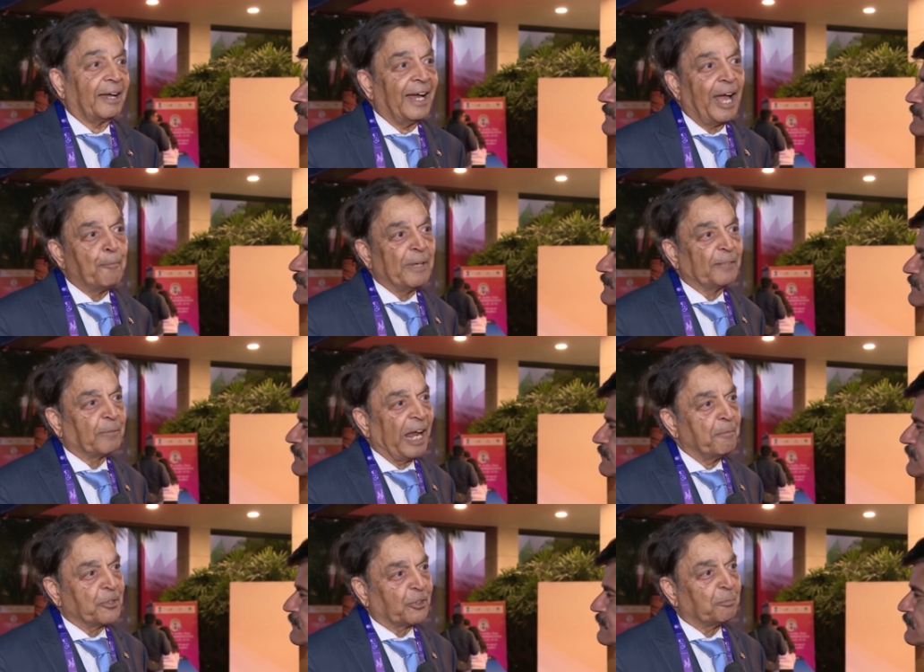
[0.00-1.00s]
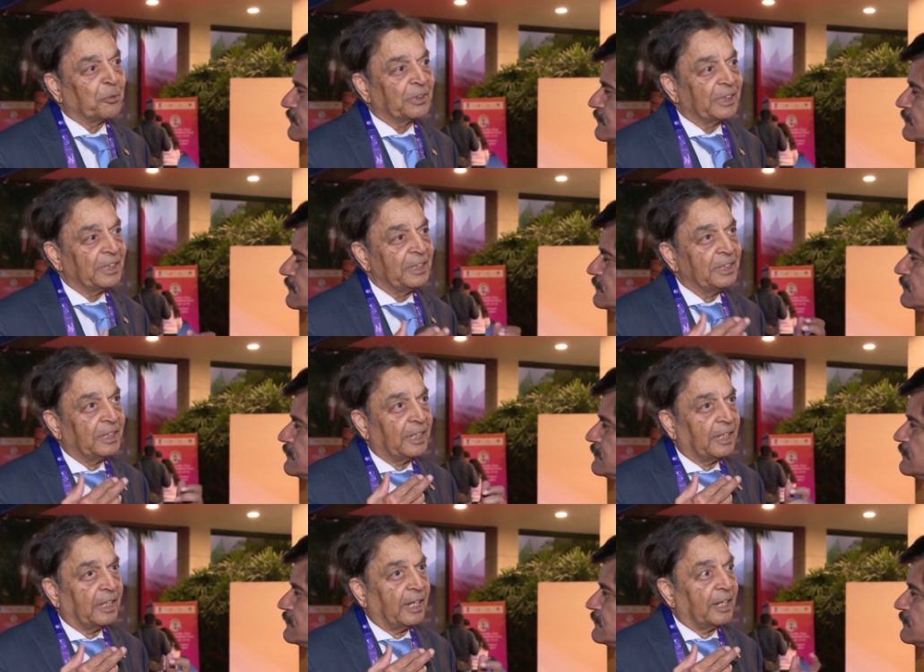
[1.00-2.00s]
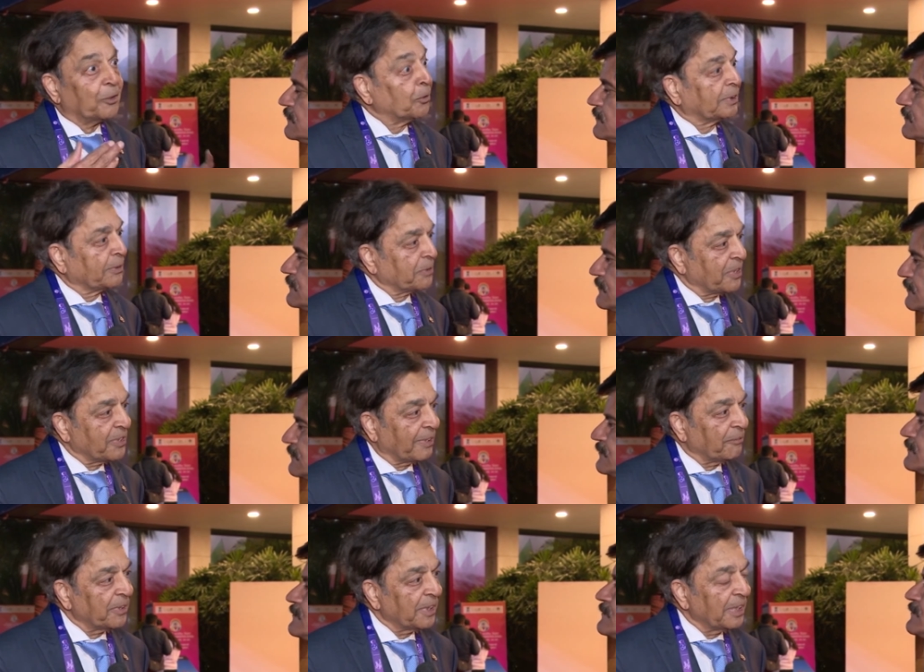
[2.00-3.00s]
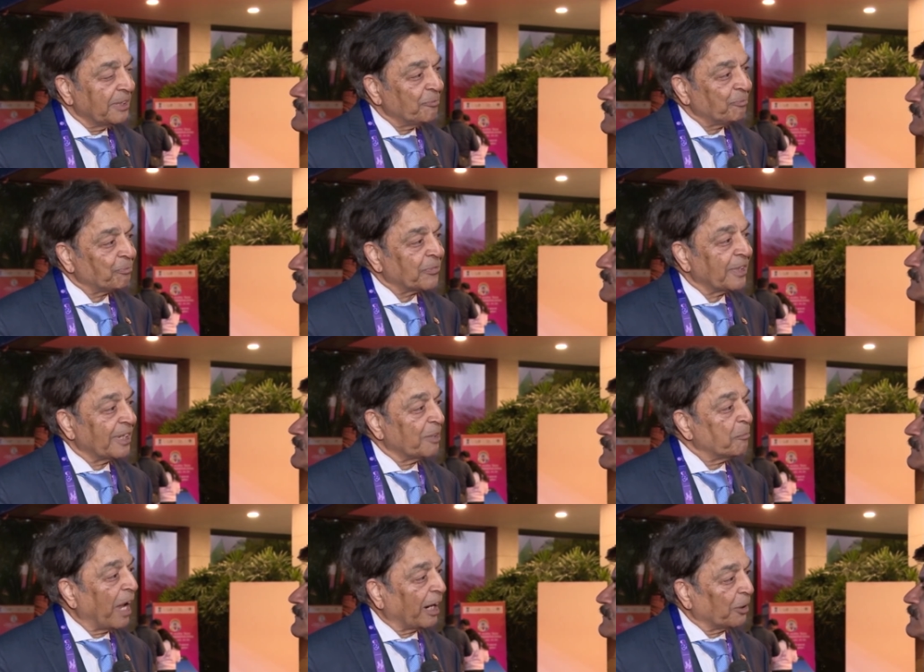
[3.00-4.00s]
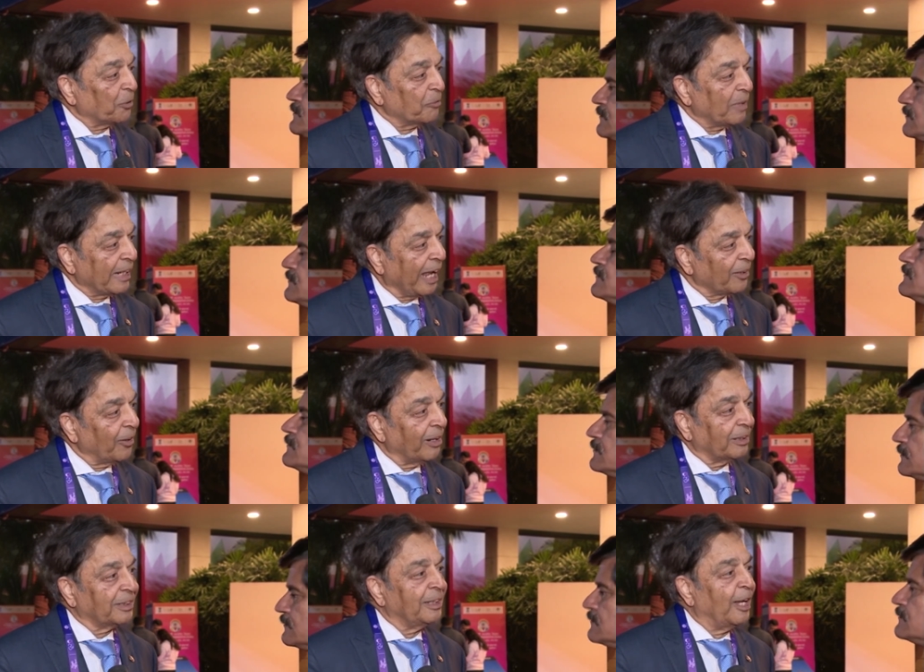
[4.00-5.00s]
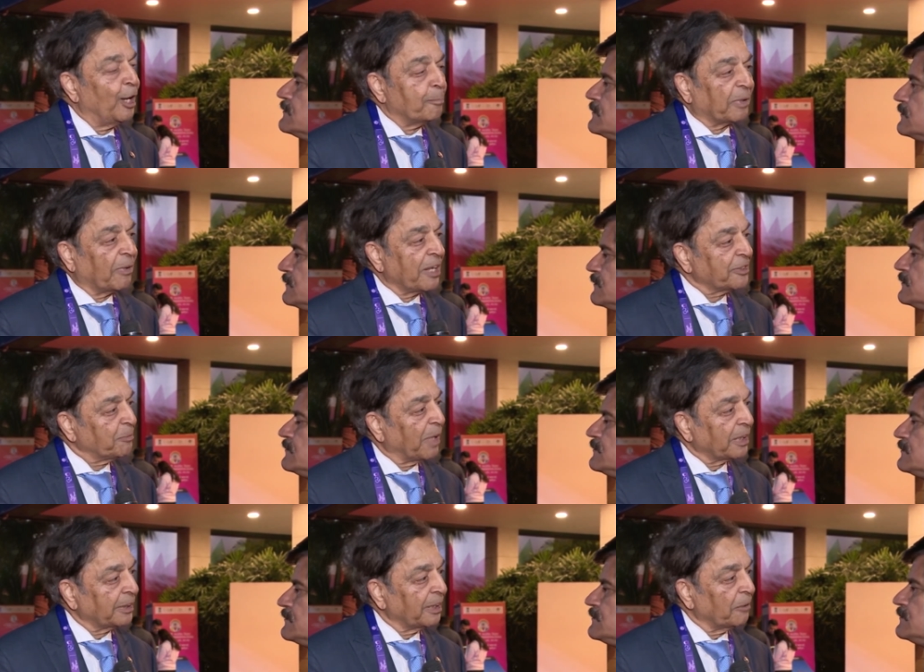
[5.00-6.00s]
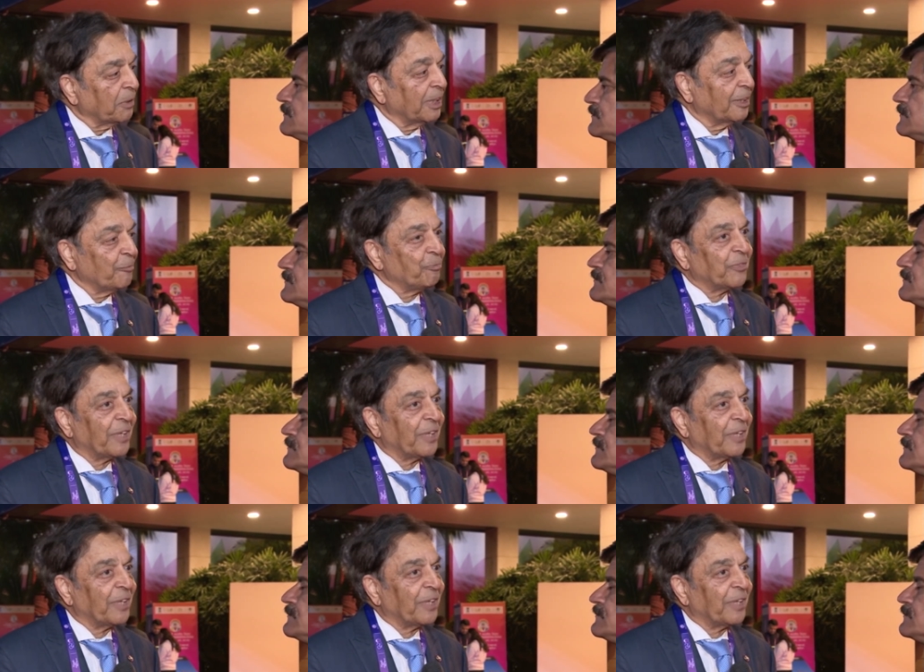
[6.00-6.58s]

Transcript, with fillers: I met Prime Minister Modi in two thousand seventeen in Bangalore when I got Pravasi Bharatiya Award.